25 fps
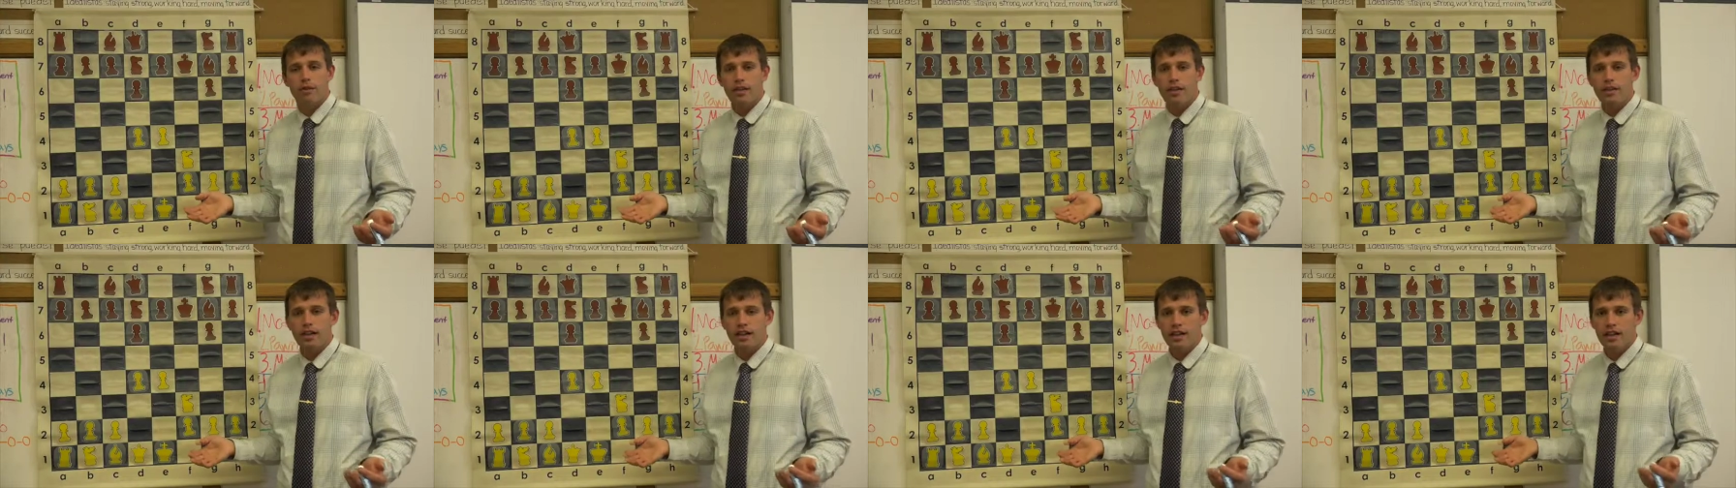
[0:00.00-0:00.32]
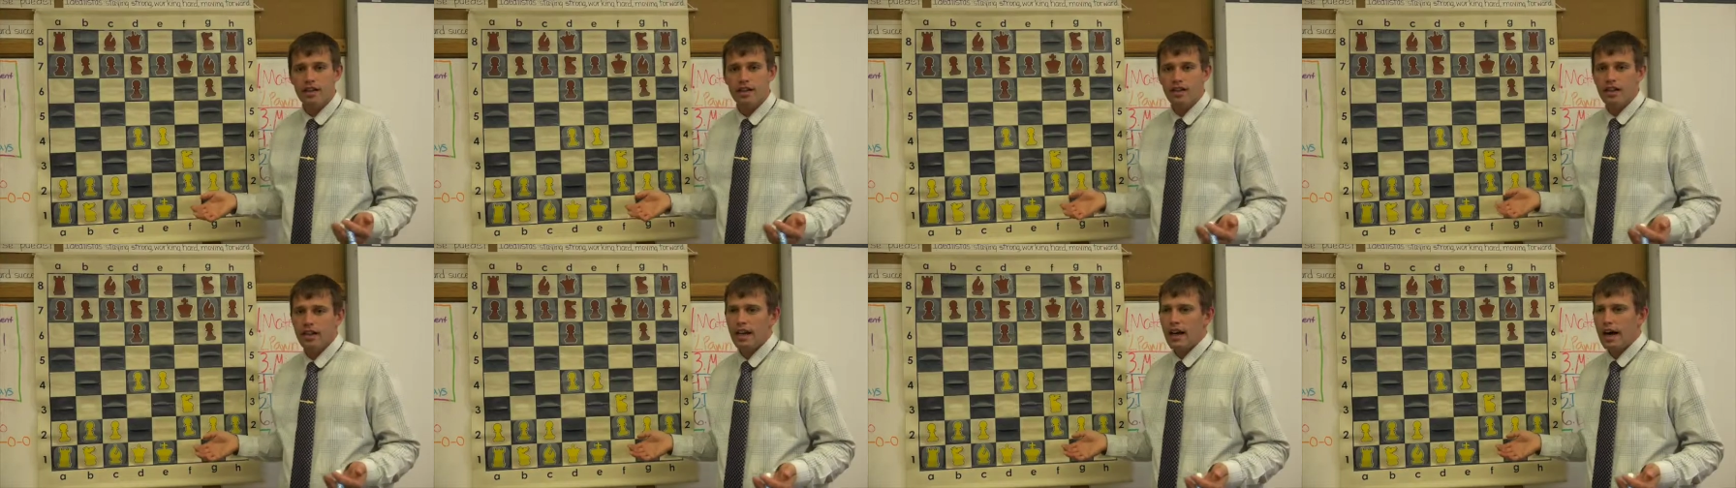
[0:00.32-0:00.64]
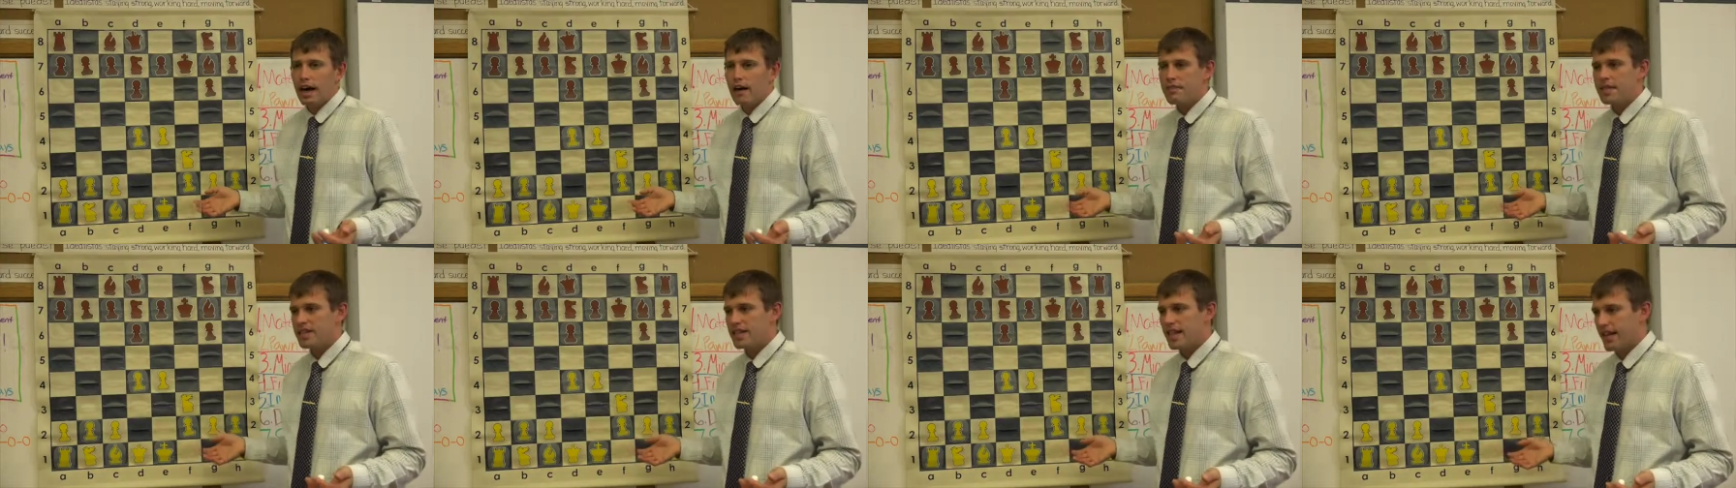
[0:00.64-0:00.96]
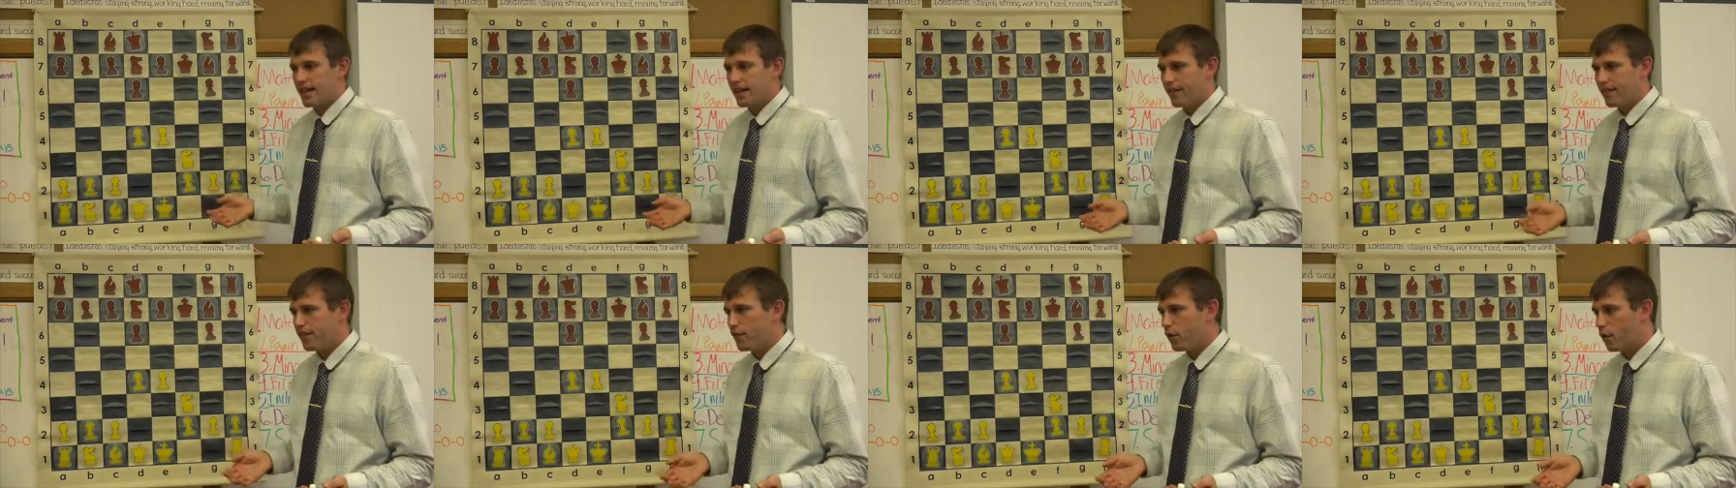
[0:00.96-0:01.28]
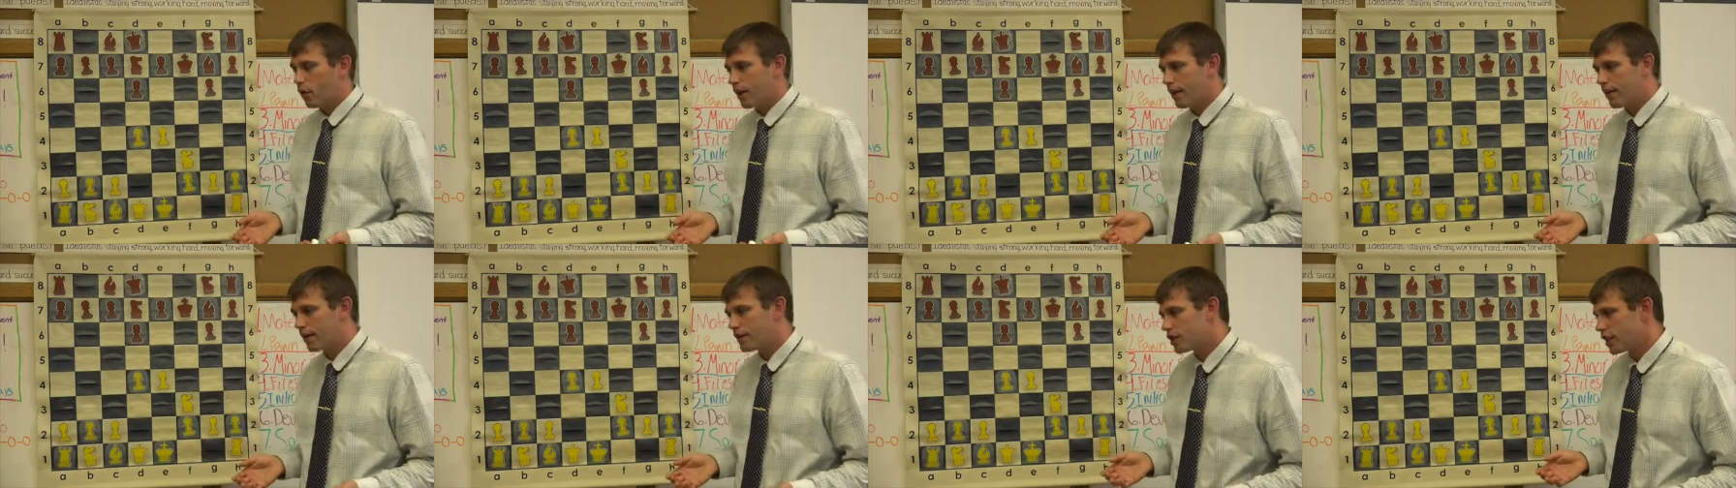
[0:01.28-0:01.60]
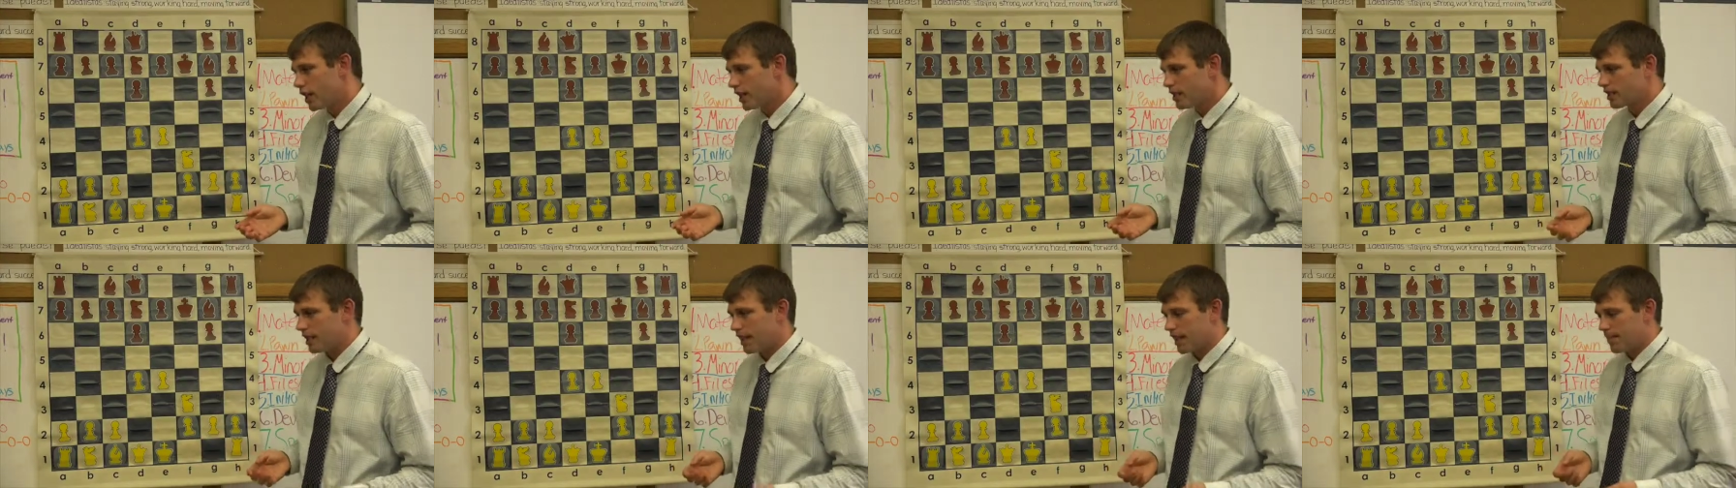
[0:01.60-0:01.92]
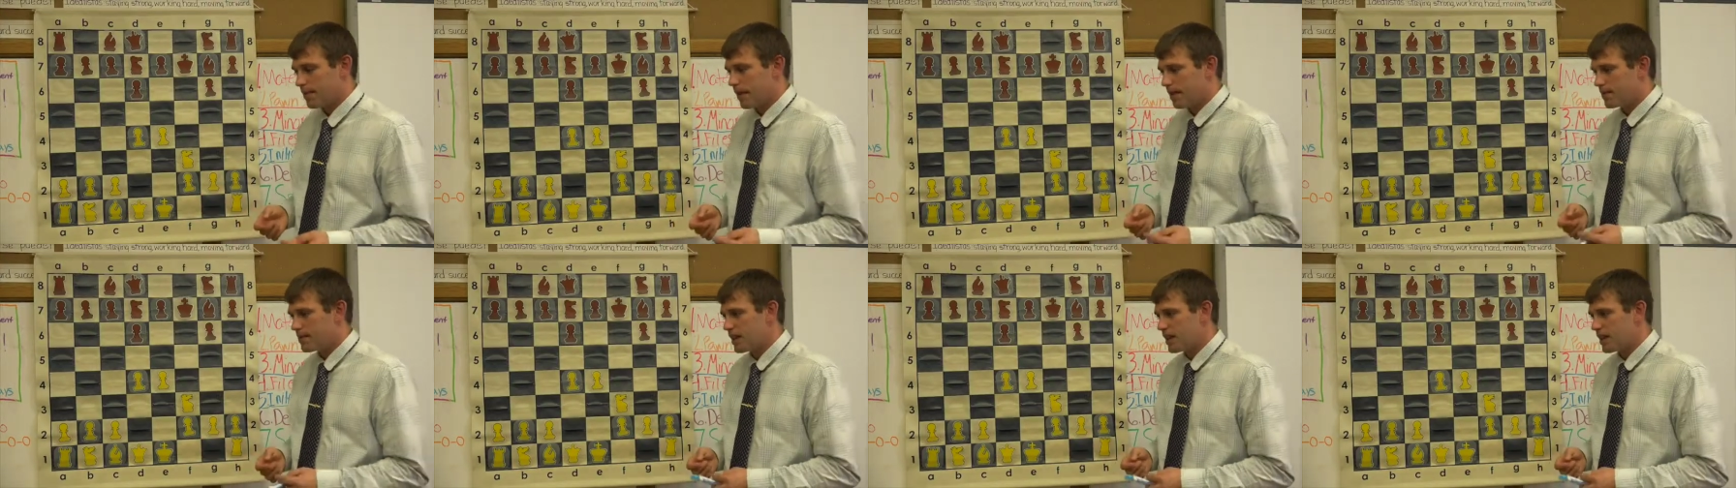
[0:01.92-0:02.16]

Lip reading: really. I mean, that 4-hour chess game,